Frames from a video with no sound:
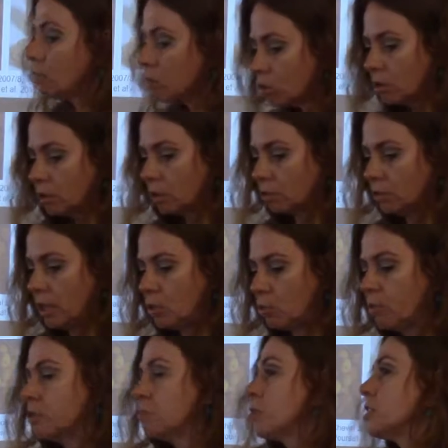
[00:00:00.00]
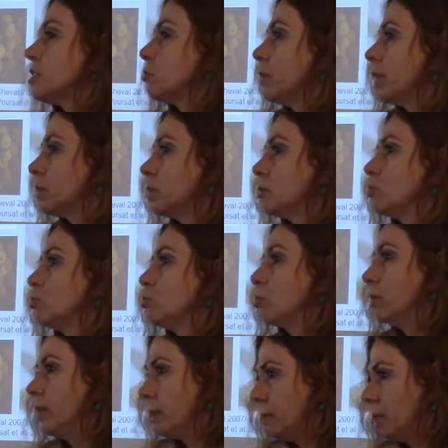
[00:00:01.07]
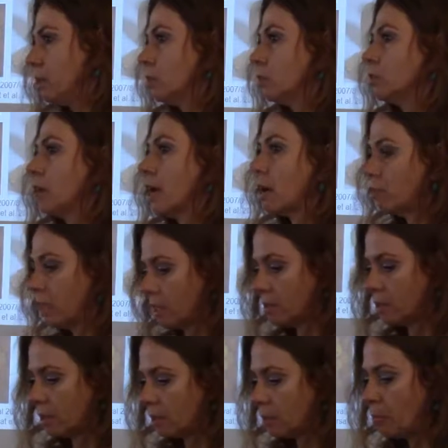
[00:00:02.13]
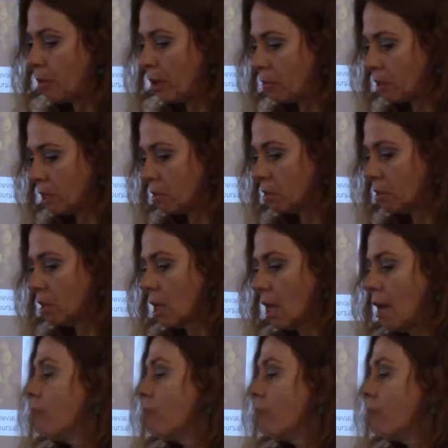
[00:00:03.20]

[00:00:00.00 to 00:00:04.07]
Eastern Crete were restricted to limited areas and periods.